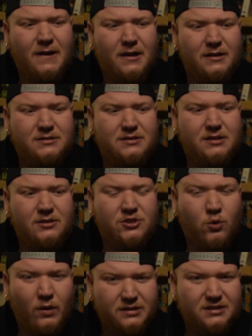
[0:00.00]
a
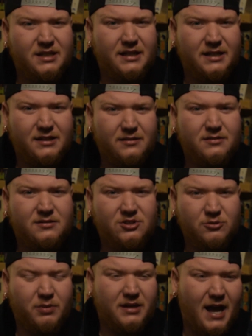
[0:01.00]
twisted,
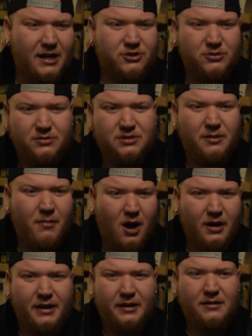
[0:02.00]
supernatural,
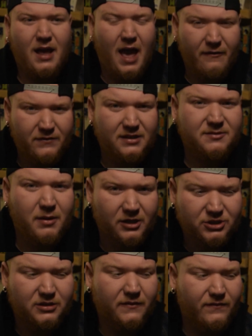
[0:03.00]
demonic, heavy
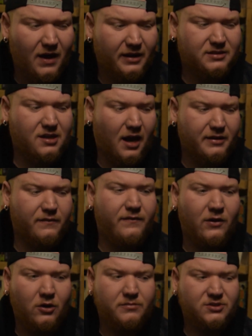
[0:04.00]
special effects kind of
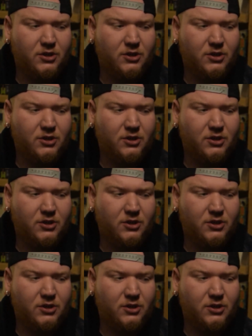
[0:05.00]
film.